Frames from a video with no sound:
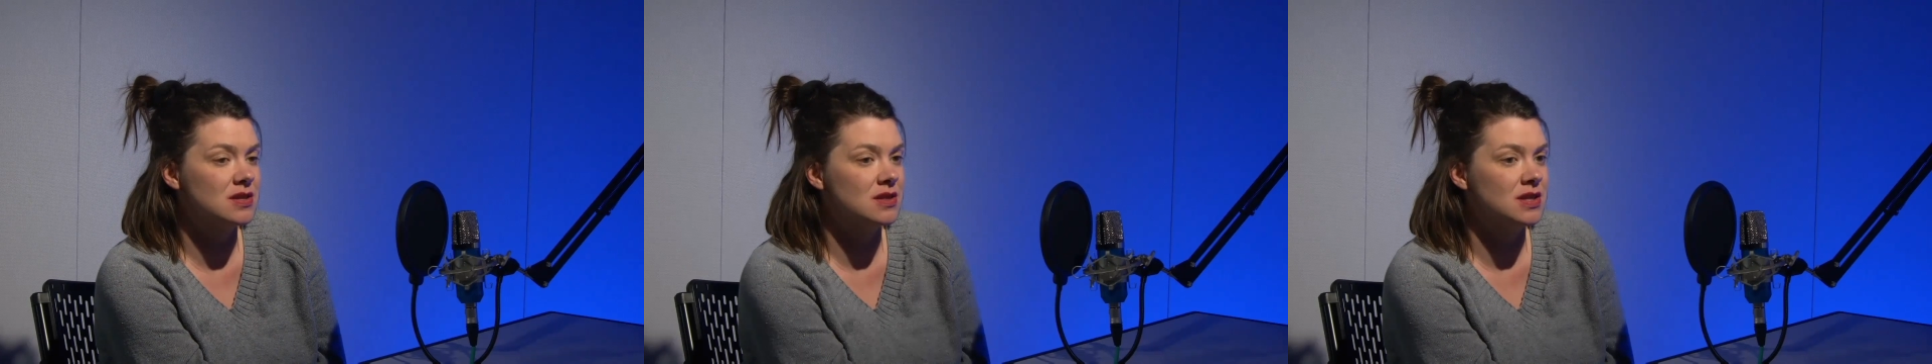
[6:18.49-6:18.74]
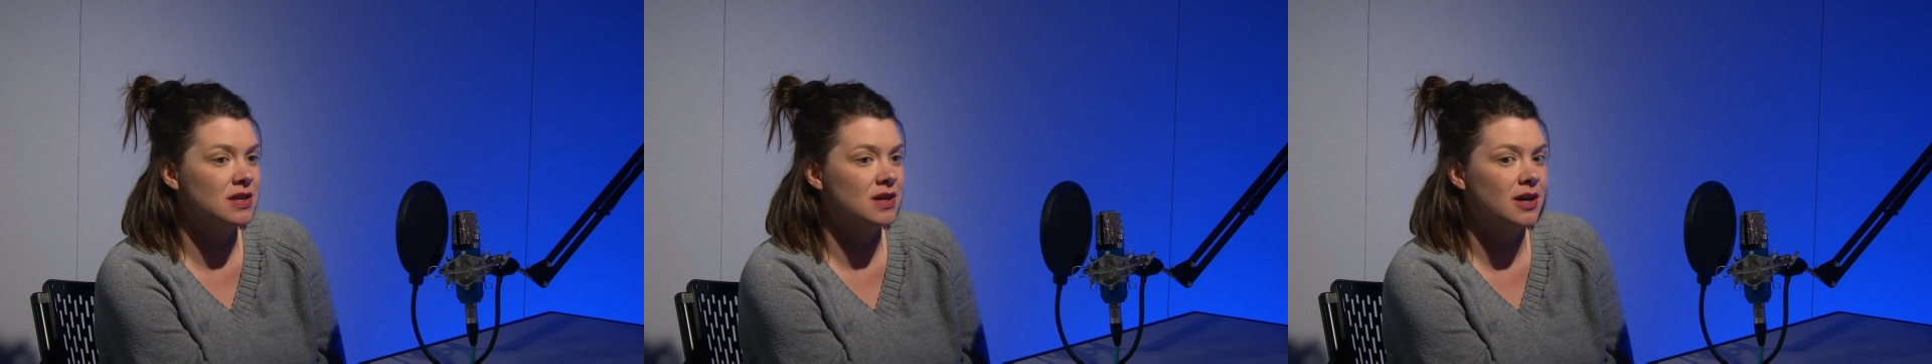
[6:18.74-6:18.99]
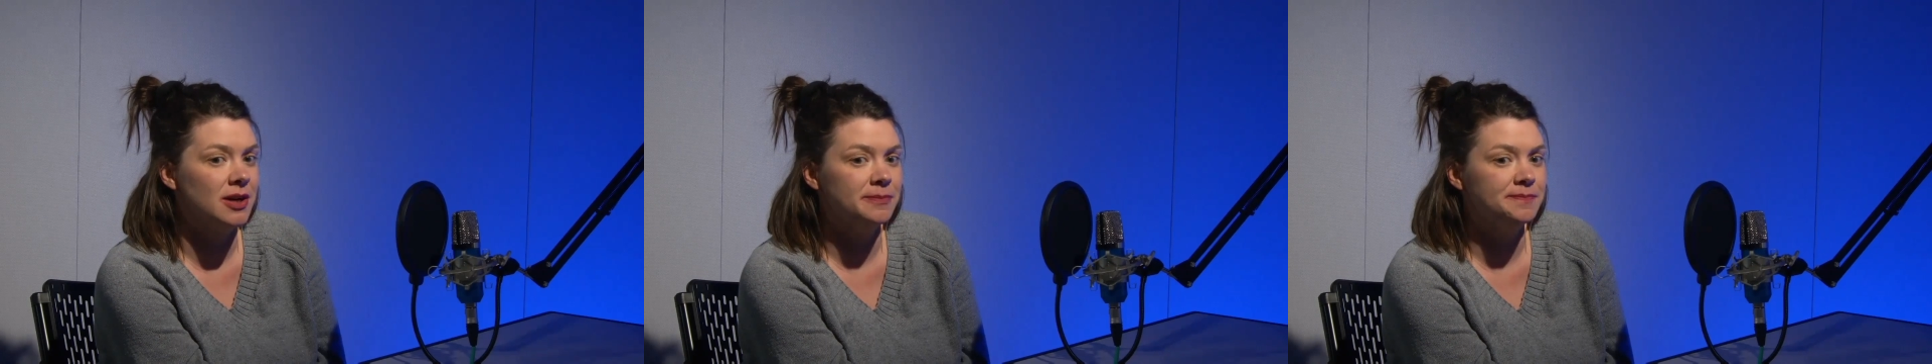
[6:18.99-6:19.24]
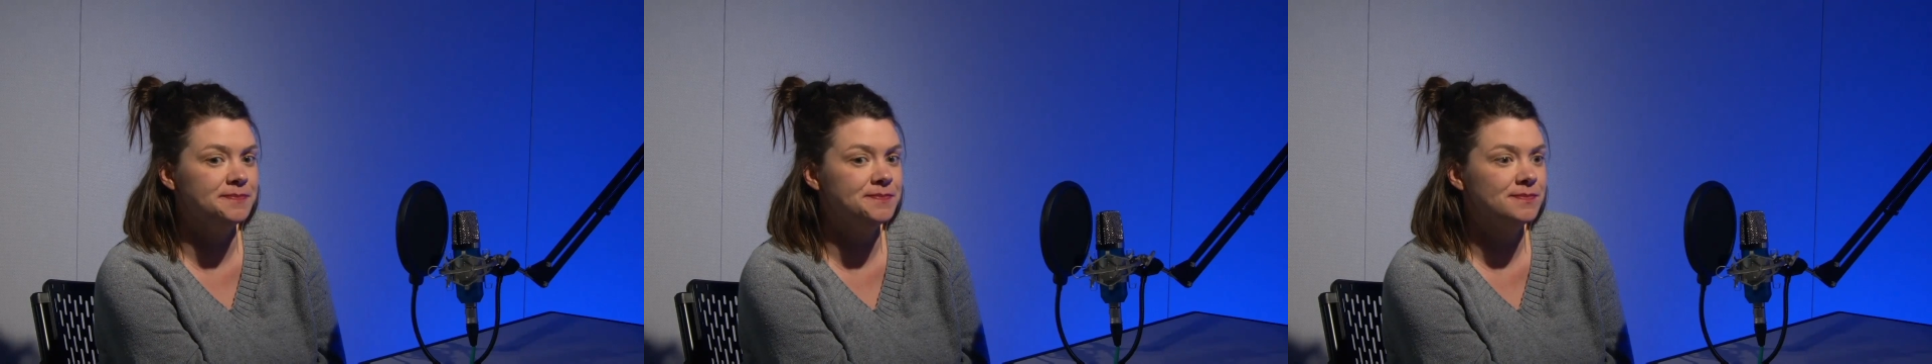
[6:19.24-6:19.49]

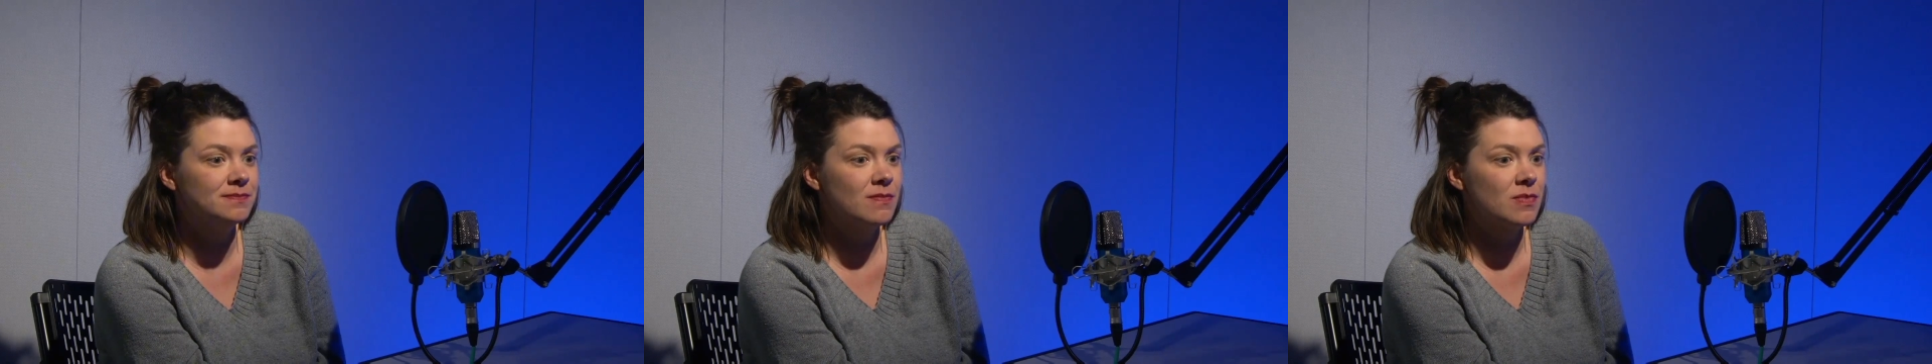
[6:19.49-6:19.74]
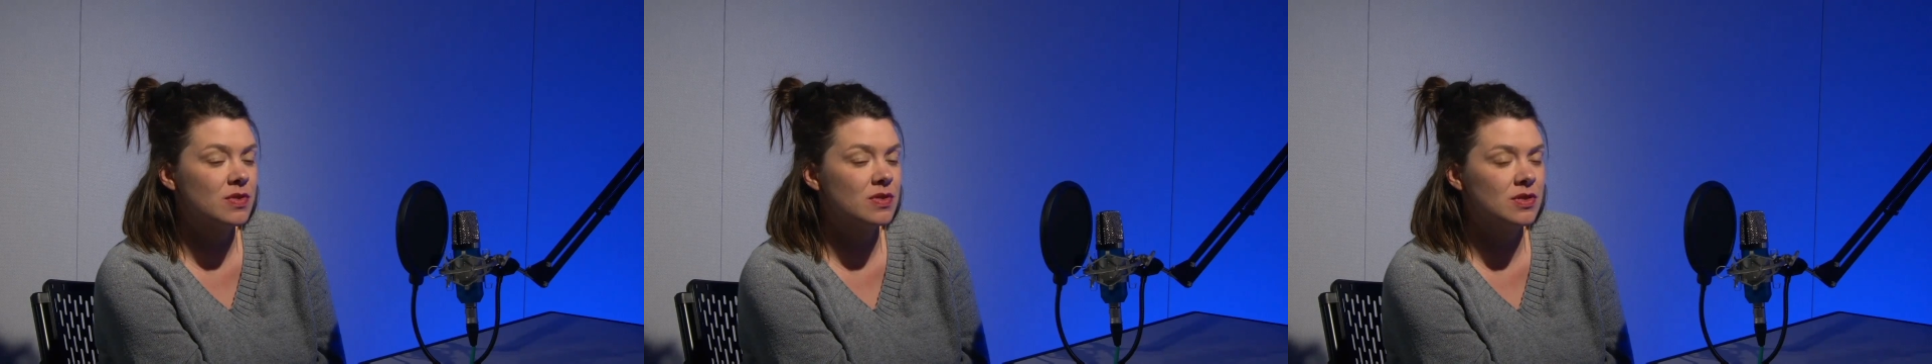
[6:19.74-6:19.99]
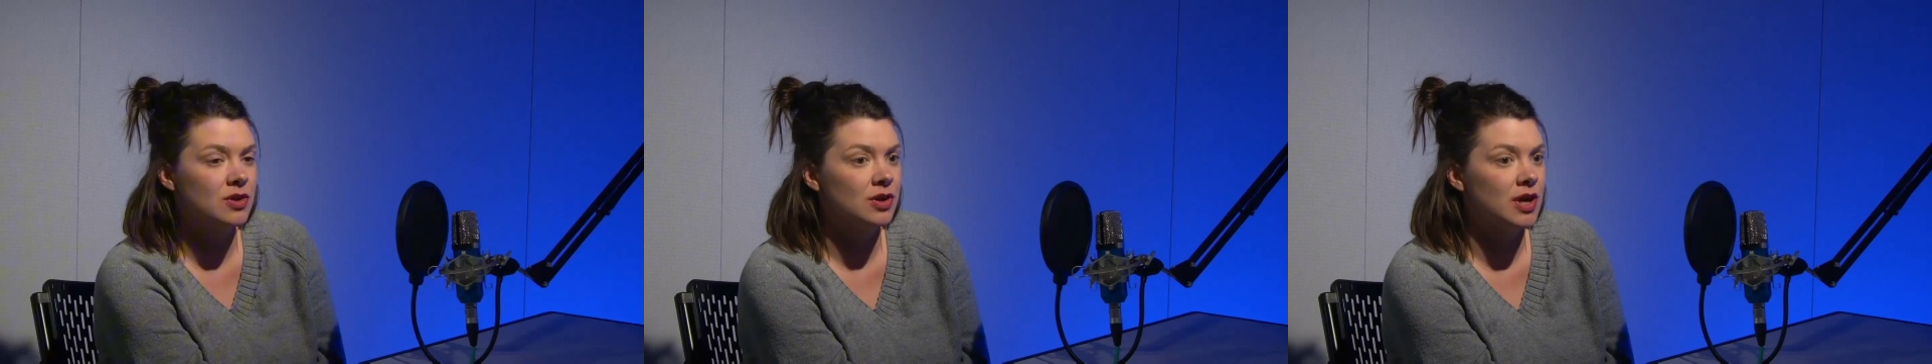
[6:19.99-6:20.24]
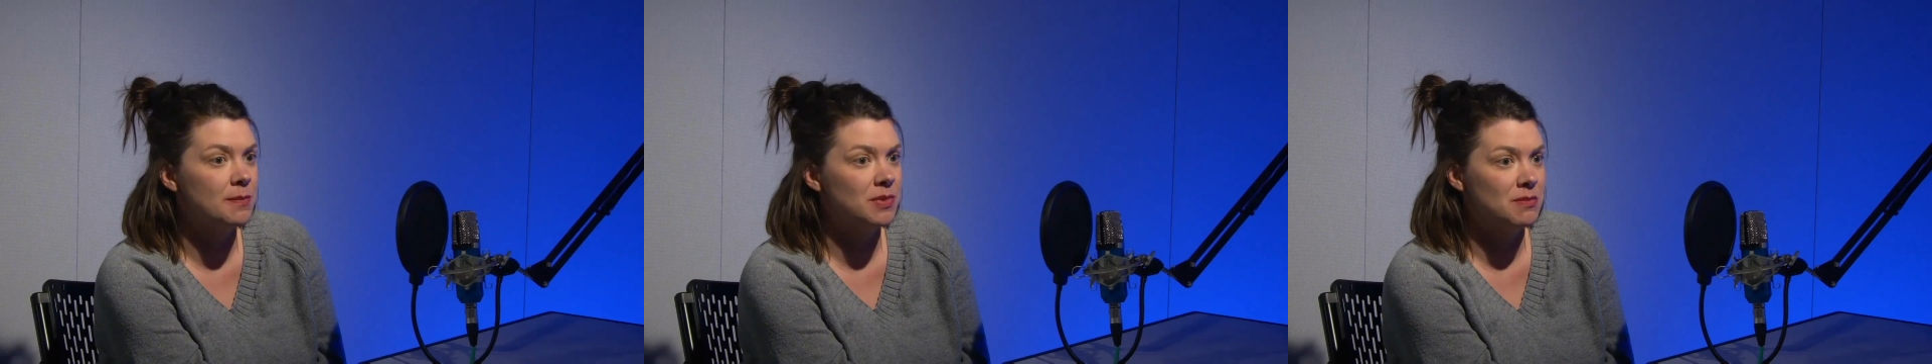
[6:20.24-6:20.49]

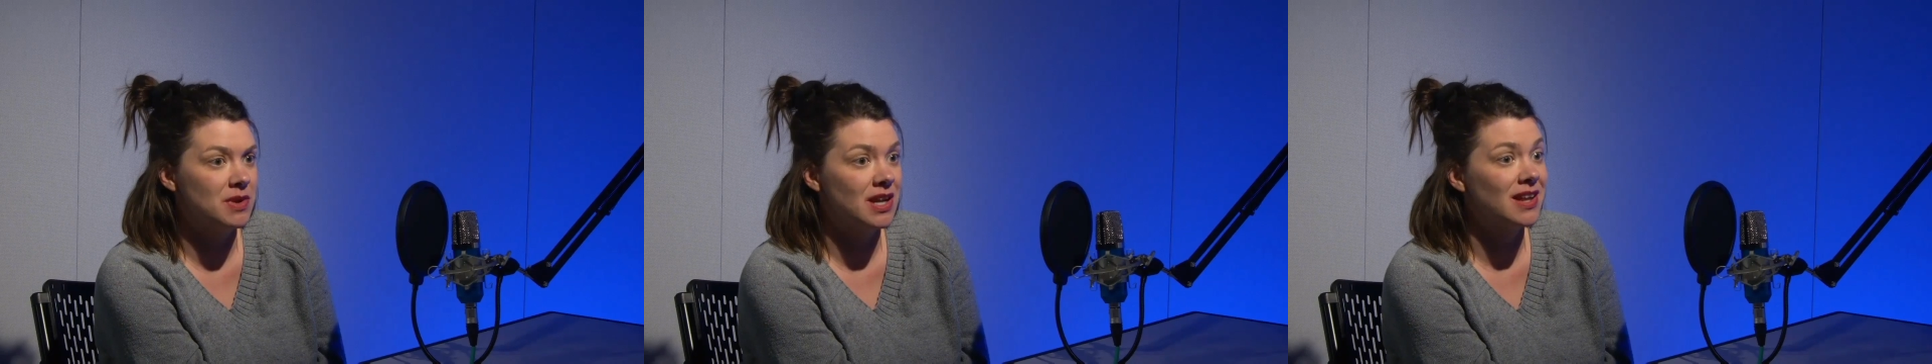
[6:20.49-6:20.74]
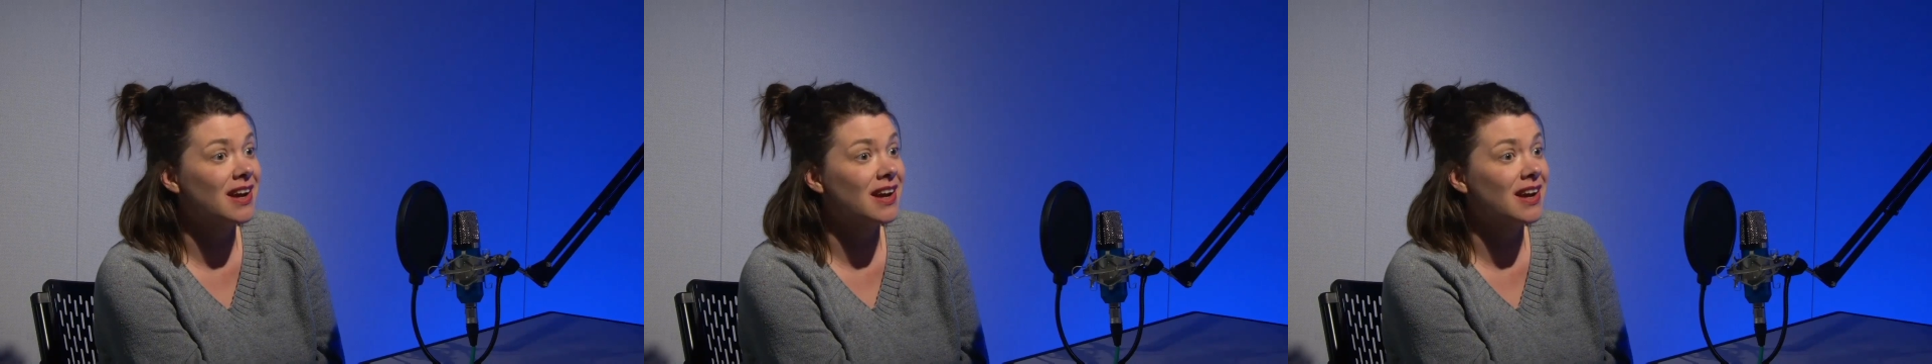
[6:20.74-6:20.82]
they're implementing.